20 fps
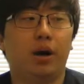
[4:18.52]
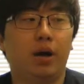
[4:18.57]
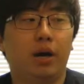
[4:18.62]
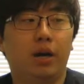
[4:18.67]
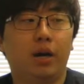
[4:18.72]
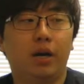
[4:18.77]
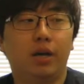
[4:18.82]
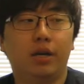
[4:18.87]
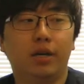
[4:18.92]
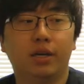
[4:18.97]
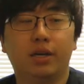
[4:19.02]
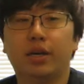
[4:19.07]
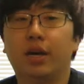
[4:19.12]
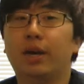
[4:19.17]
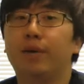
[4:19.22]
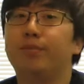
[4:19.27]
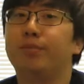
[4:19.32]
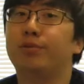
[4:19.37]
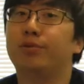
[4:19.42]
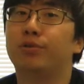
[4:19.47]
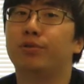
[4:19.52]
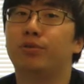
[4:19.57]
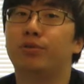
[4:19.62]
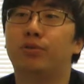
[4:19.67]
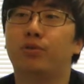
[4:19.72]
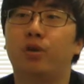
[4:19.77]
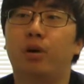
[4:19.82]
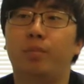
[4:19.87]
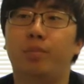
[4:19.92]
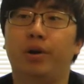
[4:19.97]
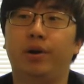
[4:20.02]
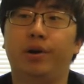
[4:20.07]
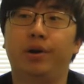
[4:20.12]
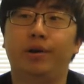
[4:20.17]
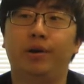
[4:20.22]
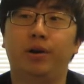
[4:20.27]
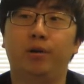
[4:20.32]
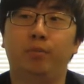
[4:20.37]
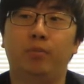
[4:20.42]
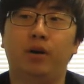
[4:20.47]
I came to
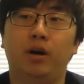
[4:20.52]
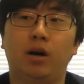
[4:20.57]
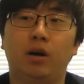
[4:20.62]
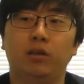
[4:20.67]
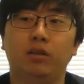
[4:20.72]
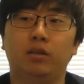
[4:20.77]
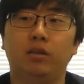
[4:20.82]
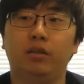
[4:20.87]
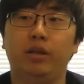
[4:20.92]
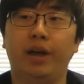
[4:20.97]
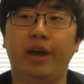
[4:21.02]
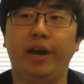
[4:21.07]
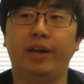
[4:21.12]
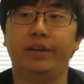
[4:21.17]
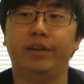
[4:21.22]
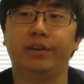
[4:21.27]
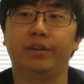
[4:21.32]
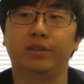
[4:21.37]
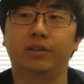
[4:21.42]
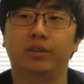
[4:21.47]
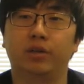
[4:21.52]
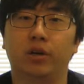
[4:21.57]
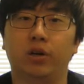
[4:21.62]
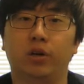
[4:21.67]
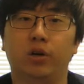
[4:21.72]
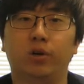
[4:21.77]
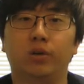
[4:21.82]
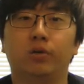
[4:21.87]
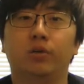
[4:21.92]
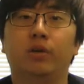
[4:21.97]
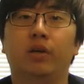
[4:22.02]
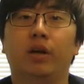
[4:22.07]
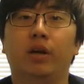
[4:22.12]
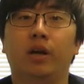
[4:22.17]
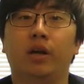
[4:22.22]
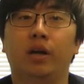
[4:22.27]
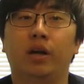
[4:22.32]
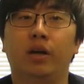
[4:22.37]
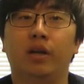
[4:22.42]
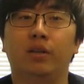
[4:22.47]
America about 8 years ago,
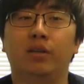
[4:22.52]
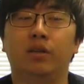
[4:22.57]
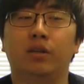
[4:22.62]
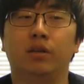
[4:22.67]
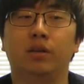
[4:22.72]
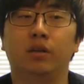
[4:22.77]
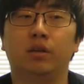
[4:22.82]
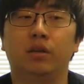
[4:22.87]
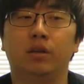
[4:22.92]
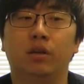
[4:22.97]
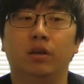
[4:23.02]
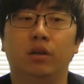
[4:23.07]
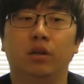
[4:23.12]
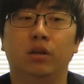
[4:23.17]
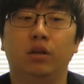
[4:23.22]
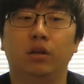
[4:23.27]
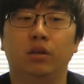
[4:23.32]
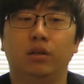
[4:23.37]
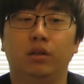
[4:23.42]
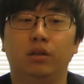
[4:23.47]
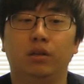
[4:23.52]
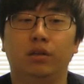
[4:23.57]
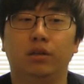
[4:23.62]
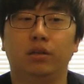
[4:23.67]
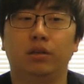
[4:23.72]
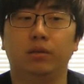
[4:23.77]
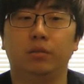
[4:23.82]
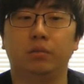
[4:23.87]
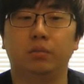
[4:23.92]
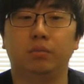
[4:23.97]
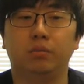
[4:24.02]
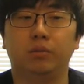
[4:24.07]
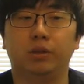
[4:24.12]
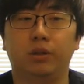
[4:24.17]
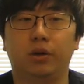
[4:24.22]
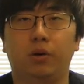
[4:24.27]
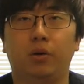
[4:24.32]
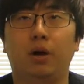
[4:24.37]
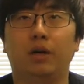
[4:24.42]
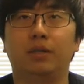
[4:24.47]
and
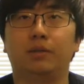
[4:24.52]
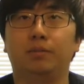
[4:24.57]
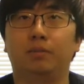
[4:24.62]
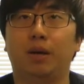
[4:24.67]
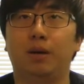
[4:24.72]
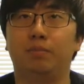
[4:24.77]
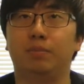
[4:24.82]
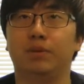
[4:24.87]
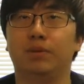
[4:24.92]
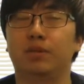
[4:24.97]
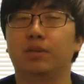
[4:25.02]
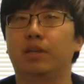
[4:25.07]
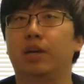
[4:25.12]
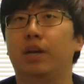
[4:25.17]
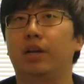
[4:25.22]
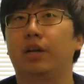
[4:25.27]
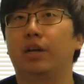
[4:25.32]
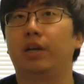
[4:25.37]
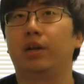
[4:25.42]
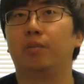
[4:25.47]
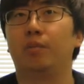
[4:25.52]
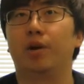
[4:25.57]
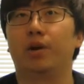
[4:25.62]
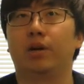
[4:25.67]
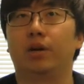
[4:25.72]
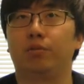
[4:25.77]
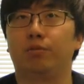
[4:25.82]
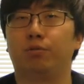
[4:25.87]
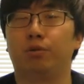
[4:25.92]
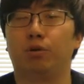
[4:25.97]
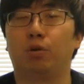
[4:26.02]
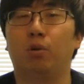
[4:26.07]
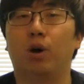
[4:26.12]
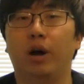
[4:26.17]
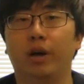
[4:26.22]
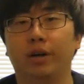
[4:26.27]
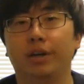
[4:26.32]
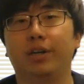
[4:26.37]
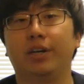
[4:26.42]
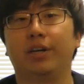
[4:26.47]
I've been staying in America for
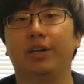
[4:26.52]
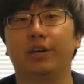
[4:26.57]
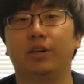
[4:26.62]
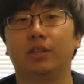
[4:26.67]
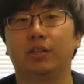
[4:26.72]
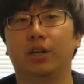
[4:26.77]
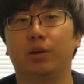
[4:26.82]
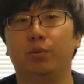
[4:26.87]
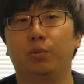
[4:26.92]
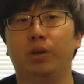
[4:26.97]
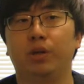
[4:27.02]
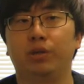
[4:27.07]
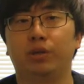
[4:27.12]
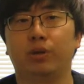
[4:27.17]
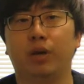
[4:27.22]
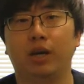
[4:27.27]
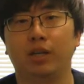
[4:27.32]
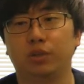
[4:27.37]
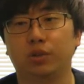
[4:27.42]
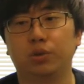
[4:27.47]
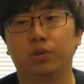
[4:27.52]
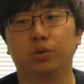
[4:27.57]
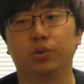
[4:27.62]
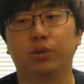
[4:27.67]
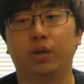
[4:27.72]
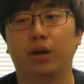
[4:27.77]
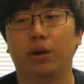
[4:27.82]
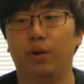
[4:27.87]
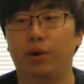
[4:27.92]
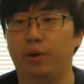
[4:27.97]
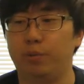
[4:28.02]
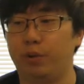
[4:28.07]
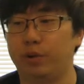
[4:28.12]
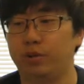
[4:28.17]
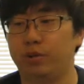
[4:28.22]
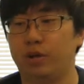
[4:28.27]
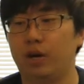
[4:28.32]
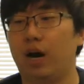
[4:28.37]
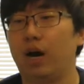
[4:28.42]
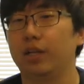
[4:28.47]
quite a years. I went to high school and I
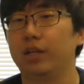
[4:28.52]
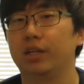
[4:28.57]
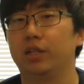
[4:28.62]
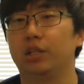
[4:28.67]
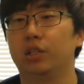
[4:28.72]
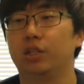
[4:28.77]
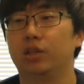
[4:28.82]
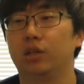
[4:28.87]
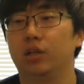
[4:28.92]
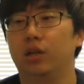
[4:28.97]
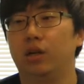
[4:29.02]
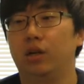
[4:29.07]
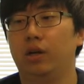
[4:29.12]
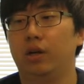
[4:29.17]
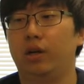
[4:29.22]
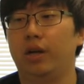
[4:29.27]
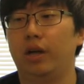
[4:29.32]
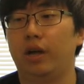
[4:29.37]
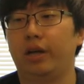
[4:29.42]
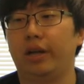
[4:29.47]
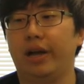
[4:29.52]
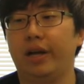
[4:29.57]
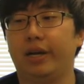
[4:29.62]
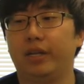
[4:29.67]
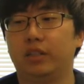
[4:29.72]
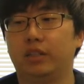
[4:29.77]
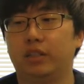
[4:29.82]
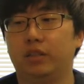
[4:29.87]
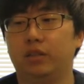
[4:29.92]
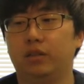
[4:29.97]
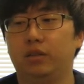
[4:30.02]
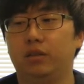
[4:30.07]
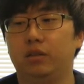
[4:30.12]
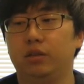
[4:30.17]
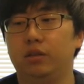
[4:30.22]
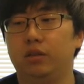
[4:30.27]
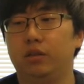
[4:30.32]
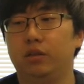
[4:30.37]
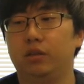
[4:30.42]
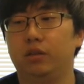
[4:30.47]
went to college, and I guess
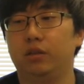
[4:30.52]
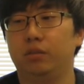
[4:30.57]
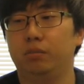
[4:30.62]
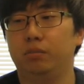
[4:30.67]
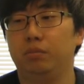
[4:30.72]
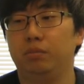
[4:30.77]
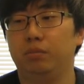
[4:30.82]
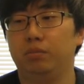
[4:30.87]
the